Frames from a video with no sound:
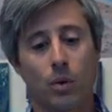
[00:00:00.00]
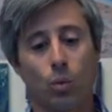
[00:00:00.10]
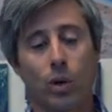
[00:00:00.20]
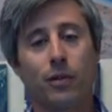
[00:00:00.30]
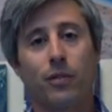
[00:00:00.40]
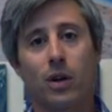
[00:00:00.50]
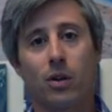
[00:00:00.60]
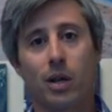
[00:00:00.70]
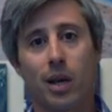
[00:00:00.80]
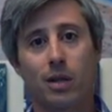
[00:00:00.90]
we
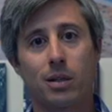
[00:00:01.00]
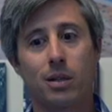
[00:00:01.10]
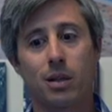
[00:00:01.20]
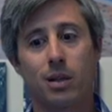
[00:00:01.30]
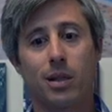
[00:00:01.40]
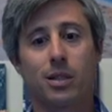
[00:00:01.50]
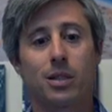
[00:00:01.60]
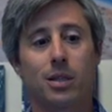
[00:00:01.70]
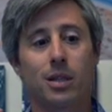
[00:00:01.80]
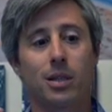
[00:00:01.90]
feel that this
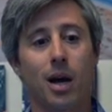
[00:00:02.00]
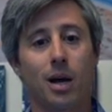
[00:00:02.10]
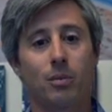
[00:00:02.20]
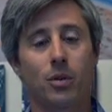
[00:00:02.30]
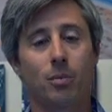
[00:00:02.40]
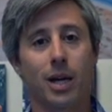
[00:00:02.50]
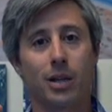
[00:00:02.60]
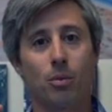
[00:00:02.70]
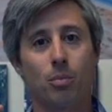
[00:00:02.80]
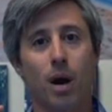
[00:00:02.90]
is the time to
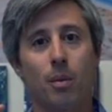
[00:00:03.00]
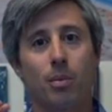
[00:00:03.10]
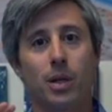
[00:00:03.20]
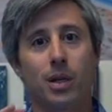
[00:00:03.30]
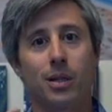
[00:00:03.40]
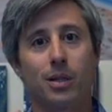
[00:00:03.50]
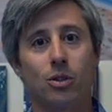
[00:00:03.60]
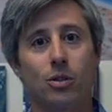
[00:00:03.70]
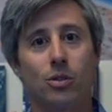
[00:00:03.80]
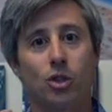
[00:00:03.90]
make the
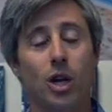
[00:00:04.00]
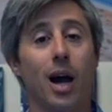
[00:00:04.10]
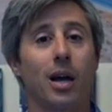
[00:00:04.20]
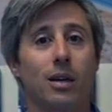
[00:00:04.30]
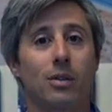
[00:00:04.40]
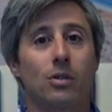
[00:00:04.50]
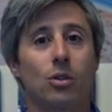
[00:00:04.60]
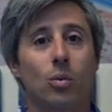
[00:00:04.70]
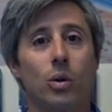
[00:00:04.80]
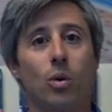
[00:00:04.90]
property shine.
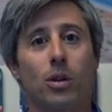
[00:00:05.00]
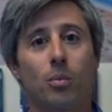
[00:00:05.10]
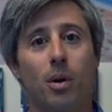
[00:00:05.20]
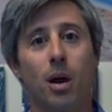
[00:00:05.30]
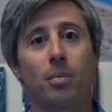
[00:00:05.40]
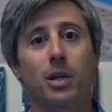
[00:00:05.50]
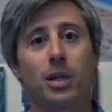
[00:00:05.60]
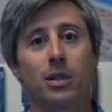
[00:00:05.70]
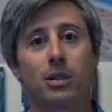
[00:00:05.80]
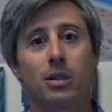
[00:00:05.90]
So we want the
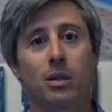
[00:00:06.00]
properties